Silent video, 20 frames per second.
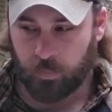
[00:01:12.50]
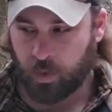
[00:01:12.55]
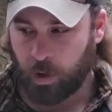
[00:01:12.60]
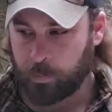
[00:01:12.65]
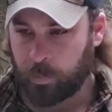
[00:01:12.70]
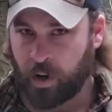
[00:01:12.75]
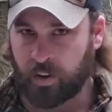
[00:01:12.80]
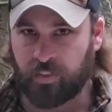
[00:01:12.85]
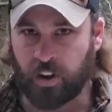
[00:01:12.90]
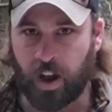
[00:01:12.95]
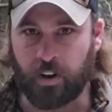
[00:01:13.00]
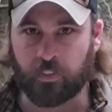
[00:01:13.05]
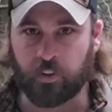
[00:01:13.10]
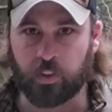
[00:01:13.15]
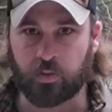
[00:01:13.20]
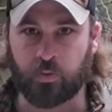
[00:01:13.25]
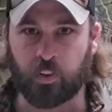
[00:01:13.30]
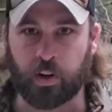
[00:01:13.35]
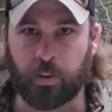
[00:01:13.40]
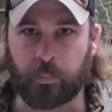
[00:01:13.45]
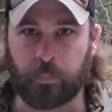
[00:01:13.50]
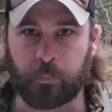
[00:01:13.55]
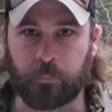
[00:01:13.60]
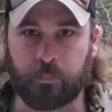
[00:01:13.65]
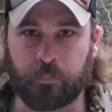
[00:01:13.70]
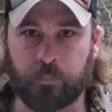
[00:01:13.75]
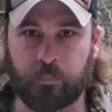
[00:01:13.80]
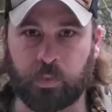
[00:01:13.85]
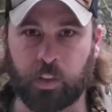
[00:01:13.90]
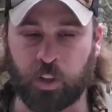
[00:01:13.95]
above average frame
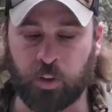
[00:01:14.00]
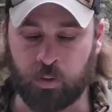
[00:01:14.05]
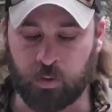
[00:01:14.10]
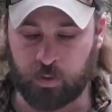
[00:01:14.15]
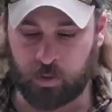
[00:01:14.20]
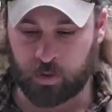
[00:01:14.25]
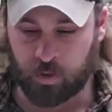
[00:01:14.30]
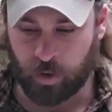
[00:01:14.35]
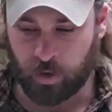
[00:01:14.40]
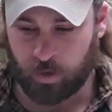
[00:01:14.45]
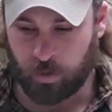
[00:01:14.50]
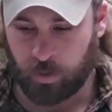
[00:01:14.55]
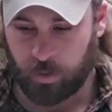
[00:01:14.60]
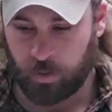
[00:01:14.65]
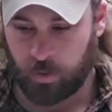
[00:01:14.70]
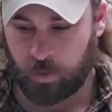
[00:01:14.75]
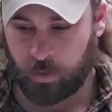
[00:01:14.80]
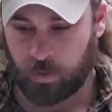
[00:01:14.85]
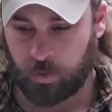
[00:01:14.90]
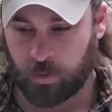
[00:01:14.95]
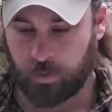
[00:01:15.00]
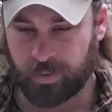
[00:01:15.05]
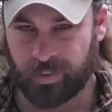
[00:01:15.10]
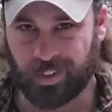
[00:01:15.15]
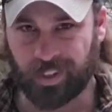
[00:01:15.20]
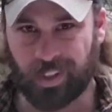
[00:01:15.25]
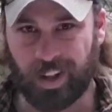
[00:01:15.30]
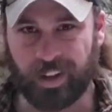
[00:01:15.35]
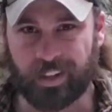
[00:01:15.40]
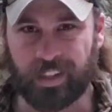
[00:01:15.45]
dude. So
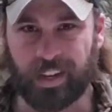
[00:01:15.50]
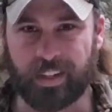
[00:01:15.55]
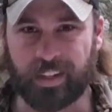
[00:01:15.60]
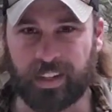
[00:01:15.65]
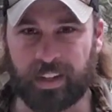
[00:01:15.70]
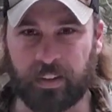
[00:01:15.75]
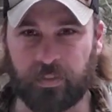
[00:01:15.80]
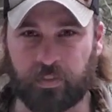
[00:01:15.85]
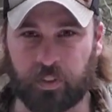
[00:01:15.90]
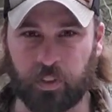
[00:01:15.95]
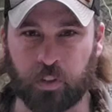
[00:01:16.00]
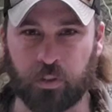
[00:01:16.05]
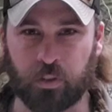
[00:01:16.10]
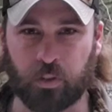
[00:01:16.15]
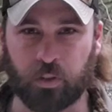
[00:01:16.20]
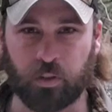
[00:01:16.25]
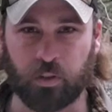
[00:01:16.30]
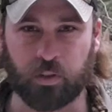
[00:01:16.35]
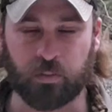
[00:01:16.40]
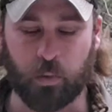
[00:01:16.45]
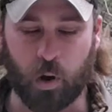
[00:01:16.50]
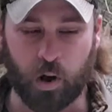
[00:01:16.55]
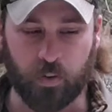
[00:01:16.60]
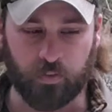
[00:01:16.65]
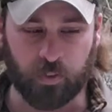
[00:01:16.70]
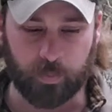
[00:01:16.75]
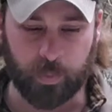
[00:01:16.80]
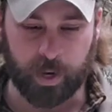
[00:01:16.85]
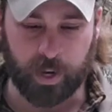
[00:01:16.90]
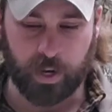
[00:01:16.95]
Glock 19 feels a little small
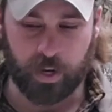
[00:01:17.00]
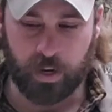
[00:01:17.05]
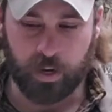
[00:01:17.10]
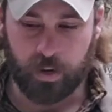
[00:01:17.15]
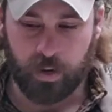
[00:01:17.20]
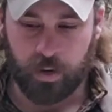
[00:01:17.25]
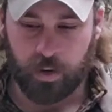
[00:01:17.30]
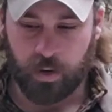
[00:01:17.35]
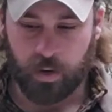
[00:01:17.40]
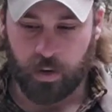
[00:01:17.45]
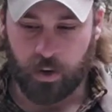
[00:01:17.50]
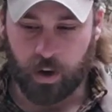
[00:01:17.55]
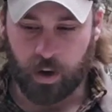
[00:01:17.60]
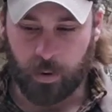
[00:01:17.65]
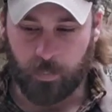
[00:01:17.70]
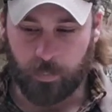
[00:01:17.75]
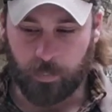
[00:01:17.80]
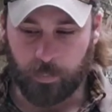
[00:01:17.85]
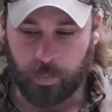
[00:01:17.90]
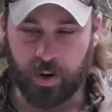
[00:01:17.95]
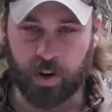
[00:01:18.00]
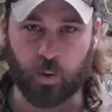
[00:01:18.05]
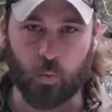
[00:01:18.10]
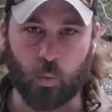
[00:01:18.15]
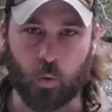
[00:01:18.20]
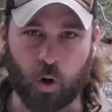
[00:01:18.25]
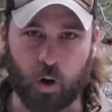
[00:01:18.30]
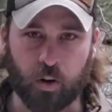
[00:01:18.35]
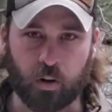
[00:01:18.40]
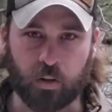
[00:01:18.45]
for me, but it
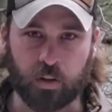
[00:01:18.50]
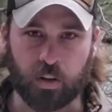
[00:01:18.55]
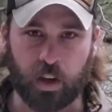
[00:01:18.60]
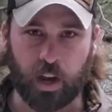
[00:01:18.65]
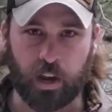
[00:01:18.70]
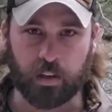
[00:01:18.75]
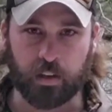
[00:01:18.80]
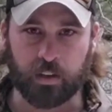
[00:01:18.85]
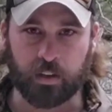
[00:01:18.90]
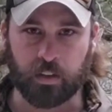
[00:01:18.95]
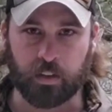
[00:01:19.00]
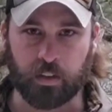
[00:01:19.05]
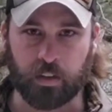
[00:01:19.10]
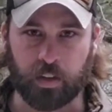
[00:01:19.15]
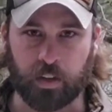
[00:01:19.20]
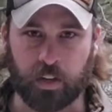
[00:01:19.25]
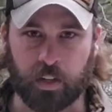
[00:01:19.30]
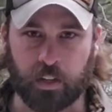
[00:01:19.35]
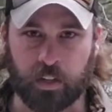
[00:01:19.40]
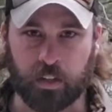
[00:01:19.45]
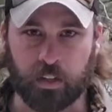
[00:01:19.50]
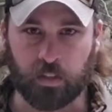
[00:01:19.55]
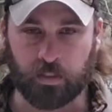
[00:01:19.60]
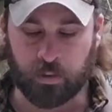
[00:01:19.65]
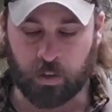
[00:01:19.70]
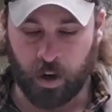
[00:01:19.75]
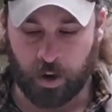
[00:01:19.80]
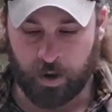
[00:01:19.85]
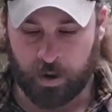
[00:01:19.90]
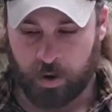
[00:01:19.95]
works as a
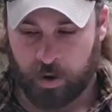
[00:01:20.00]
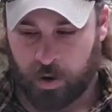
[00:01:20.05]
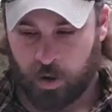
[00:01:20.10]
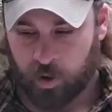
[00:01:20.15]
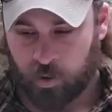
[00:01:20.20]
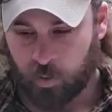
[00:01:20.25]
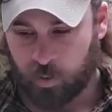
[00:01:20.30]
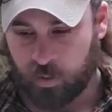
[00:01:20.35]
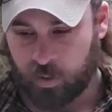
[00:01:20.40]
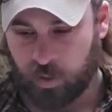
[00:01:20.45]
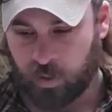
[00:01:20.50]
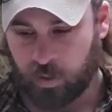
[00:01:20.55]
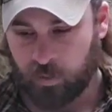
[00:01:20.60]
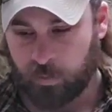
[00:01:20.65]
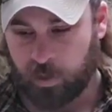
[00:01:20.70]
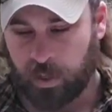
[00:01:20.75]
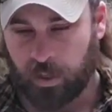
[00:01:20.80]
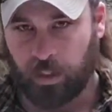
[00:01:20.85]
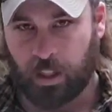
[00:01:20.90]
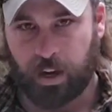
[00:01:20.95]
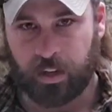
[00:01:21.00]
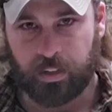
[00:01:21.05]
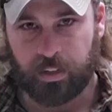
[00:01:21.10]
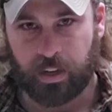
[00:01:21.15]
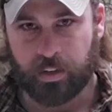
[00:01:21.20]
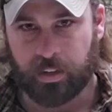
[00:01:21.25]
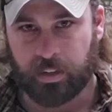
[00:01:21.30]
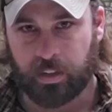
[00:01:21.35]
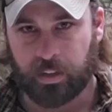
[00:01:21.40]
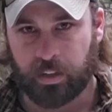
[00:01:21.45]
concealed gun. So it's either going to be a Glock
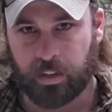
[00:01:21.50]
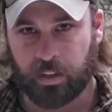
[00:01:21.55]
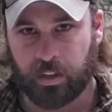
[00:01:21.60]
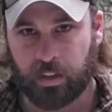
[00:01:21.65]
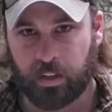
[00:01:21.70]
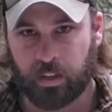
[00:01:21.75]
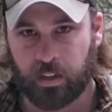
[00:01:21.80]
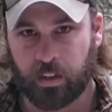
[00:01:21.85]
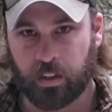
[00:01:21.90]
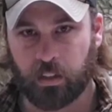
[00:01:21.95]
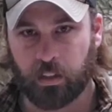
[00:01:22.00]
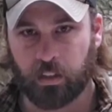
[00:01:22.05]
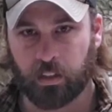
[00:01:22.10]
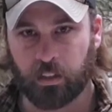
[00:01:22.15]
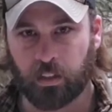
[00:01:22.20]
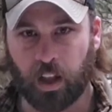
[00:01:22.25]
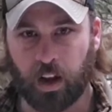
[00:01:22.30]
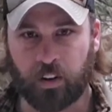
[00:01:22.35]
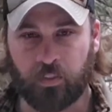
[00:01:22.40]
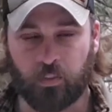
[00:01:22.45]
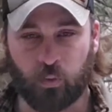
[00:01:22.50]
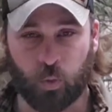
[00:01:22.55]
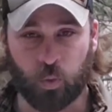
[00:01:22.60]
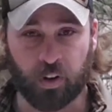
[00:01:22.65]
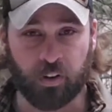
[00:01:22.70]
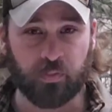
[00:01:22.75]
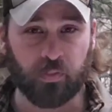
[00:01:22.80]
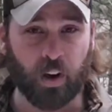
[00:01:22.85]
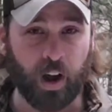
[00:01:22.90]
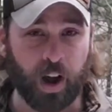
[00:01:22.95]
19, Glock
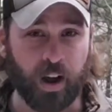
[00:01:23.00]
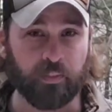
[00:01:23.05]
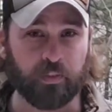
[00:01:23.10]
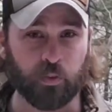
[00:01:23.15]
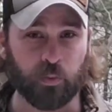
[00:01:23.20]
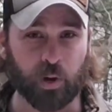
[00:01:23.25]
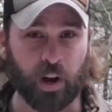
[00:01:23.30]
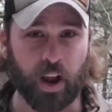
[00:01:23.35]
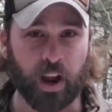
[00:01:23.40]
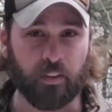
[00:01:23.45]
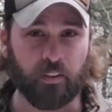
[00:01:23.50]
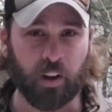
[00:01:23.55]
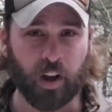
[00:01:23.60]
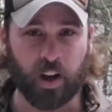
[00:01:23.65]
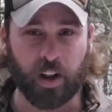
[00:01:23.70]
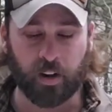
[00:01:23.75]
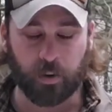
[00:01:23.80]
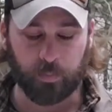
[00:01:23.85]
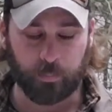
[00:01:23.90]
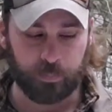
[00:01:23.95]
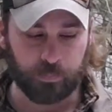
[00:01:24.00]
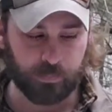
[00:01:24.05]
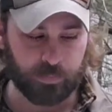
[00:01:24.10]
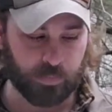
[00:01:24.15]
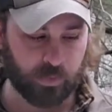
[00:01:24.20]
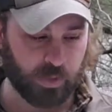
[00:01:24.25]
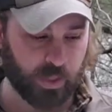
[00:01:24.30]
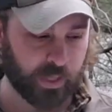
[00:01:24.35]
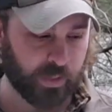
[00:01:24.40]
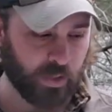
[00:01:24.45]
45 is what I have on. I'll
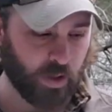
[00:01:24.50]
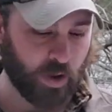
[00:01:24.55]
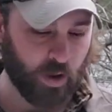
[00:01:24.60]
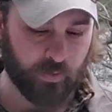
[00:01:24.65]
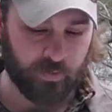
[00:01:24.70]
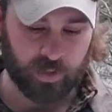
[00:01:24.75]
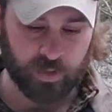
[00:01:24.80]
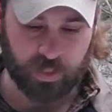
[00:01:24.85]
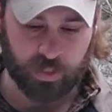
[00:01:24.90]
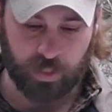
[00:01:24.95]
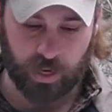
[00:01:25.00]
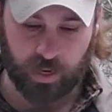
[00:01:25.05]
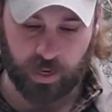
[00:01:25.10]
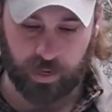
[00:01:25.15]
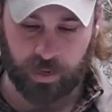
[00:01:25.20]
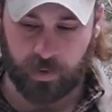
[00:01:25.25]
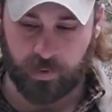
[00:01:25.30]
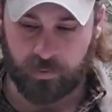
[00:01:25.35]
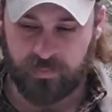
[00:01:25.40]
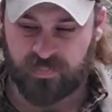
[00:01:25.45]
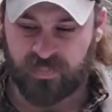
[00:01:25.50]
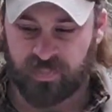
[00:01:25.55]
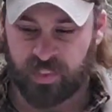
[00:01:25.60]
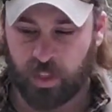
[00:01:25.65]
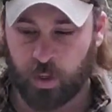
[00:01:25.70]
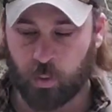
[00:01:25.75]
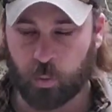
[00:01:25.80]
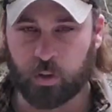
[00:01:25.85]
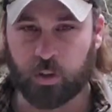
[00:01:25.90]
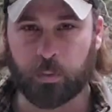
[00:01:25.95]
take that off in a second,
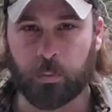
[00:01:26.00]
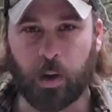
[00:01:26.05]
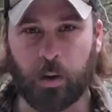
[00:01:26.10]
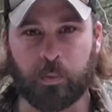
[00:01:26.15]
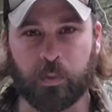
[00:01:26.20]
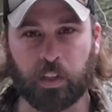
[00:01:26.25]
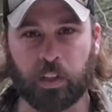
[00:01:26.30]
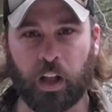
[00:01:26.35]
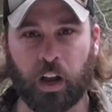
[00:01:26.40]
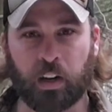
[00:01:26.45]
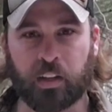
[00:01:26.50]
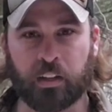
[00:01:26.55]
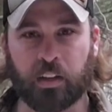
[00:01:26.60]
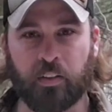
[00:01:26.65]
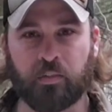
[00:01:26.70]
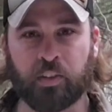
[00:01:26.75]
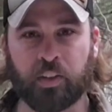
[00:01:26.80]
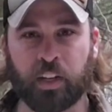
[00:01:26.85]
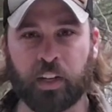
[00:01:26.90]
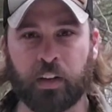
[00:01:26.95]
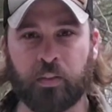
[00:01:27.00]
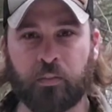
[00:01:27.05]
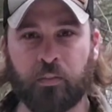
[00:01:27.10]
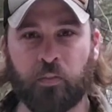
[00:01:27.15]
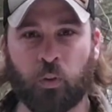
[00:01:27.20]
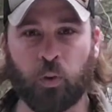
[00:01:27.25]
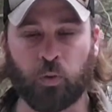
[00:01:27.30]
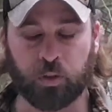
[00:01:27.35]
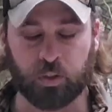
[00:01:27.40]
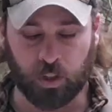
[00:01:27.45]
or sometimes a Glock 17 full